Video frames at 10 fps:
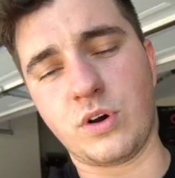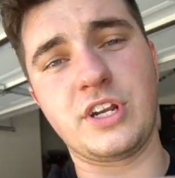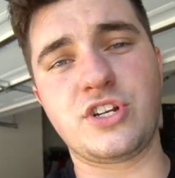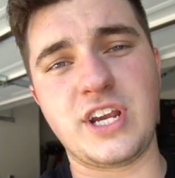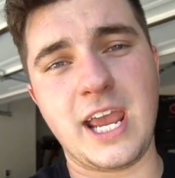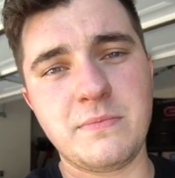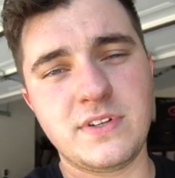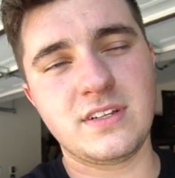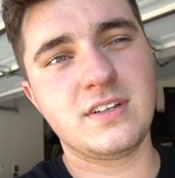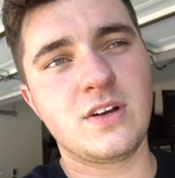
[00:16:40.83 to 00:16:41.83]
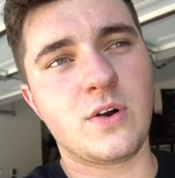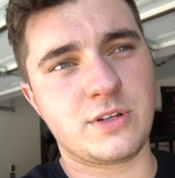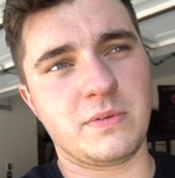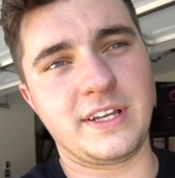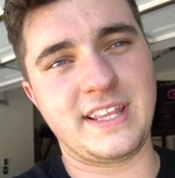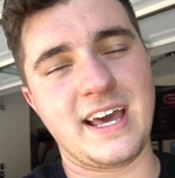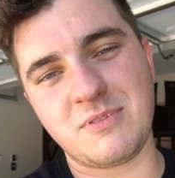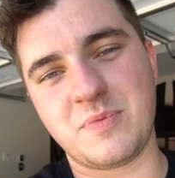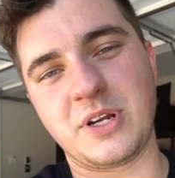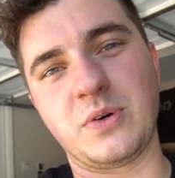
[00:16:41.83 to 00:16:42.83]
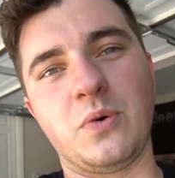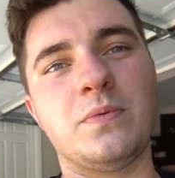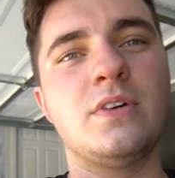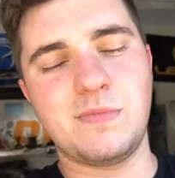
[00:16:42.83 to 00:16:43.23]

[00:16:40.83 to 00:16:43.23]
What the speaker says: or unashamed or something like that. Be pretty cool.